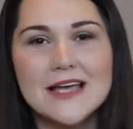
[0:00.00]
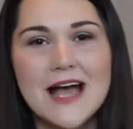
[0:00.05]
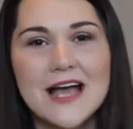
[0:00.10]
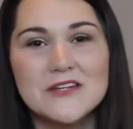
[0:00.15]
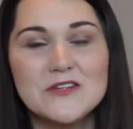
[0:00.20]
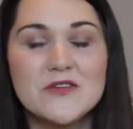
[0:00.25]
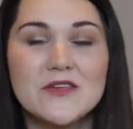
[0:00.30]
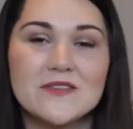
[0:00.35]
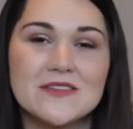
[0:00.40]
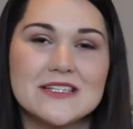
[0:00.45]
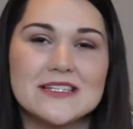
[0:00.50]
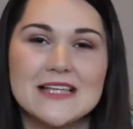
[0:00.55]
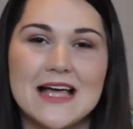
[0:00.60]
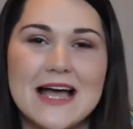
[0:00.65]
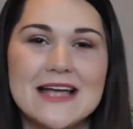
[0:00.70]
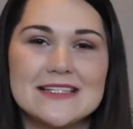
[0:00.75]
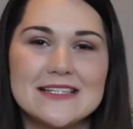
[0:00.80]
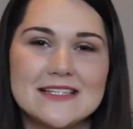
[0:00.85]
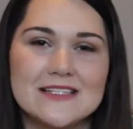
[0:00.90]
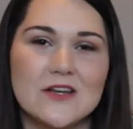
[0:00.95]
I do think the
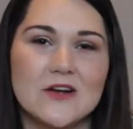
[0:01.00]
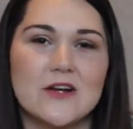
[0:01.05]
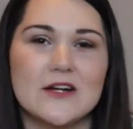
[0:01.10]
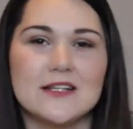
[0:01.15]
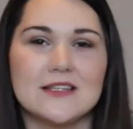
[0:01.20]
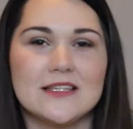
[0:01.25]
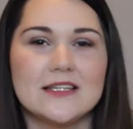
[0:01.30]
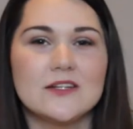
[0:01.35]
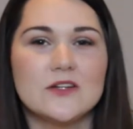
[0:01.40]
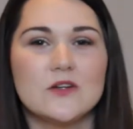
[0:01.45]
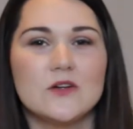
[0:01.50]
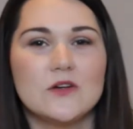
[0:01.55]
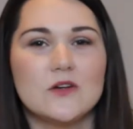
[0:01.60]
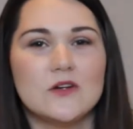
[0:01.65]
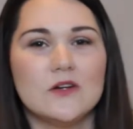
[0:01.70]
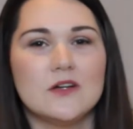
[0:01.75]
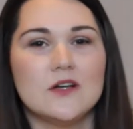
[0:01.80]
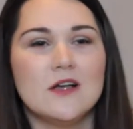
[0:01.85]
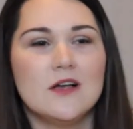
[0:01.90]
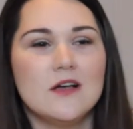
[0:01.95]
sizes are a
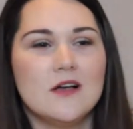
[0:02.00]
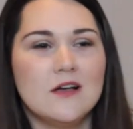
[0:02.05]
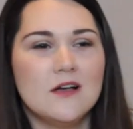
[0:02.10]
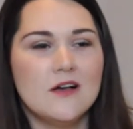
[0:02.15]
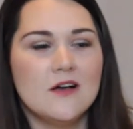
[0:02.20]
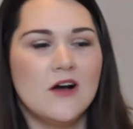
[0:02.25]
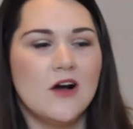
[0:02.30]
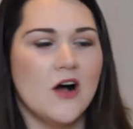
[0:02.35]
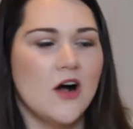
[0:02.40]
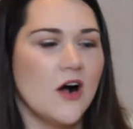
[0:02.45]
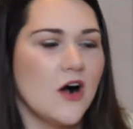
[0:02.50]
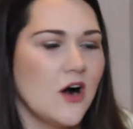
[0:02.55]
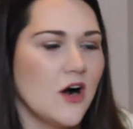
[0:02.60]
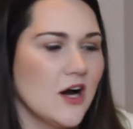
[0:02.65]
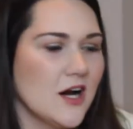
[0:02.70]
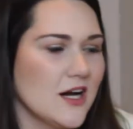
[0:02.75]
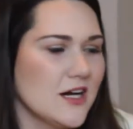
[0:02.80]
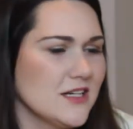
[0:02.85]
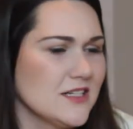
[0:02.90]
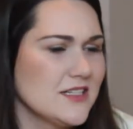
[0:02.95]
little
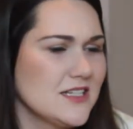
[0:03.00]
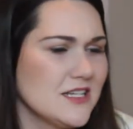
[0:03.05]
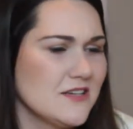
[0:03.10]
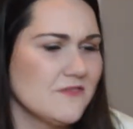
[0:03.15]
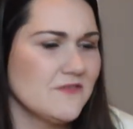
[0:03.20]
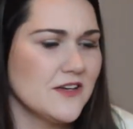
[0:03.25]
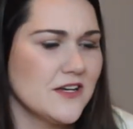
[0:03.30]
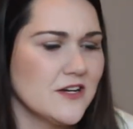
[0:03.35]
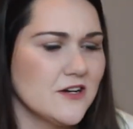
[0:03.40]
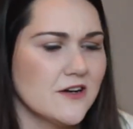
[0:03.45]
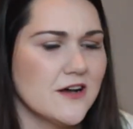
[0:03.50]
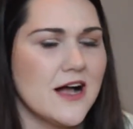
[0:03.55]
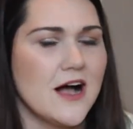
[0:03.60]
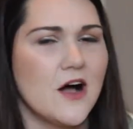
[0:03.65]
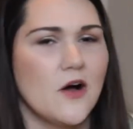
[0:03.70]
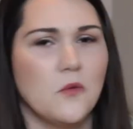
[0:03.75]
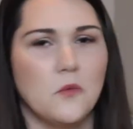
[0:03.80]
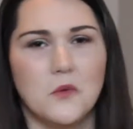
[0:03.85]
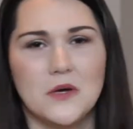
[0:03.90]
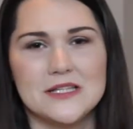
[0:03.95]
hard to figure
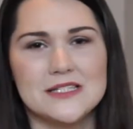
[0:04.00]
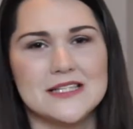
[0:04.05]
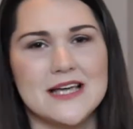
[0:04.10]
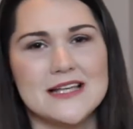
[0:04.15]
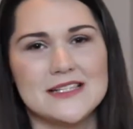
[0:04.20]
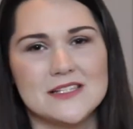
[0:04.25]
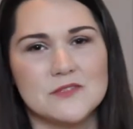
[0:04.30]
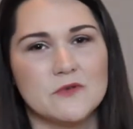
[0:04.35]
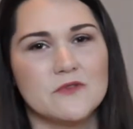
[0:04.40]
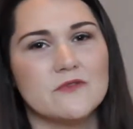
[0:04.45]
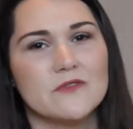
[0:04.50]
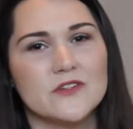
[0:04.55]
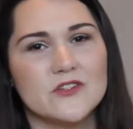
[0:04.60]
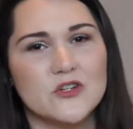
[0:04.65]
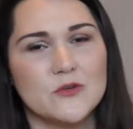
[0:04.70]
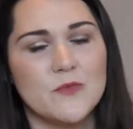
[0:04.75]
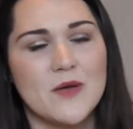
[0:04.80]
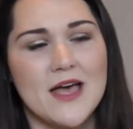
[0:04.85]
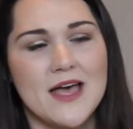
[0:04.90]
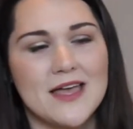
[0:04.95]
out what sizes will fit
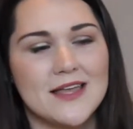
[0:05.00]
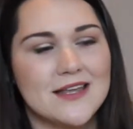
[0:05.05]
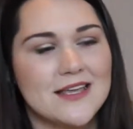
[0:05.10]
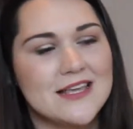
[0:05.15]
your pet.